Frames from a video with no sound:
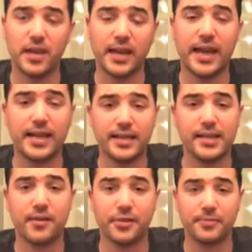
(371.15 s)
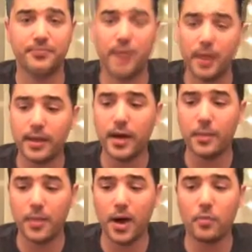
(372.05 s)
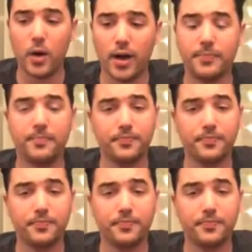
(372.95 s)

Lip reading: an 87. Not a bad wine.